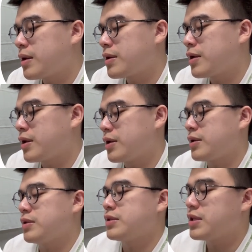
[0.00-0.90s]
okay,
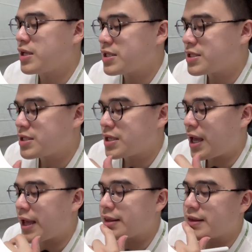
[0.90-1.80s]
this
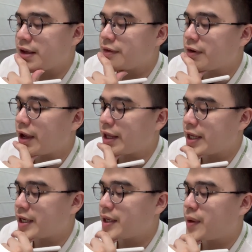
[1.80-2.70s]
ending right
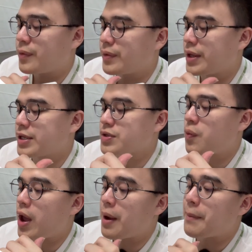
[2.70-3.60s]
here is
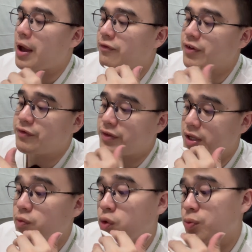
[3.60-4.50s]
where my
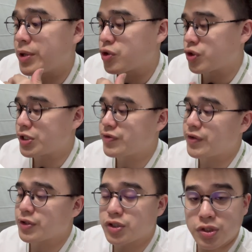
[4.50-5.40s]
50 will be
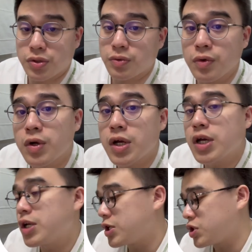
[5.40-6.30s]
transferred to.
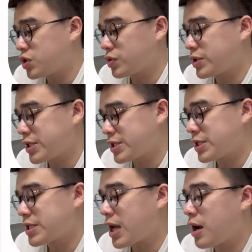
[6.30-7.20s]
So this
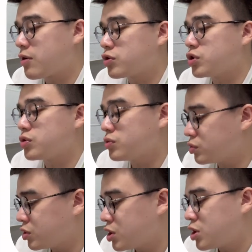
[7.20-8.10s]
is how you
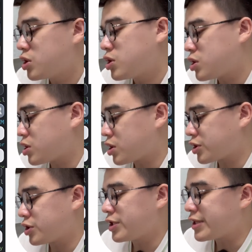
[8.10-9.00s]

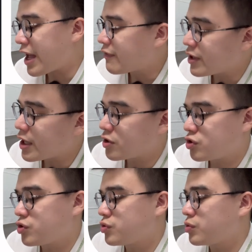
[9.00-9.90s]
actually navigate
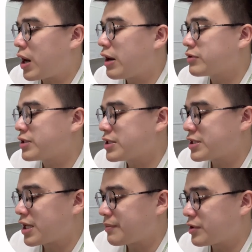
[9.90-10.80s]
through alternate
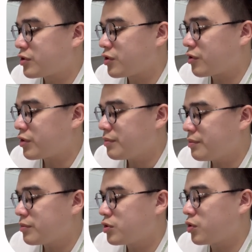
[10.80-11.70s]
segment theorem,
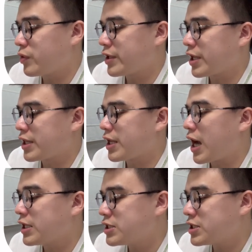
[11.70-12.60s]
knowing that the
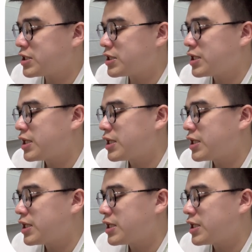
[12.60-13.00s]
answer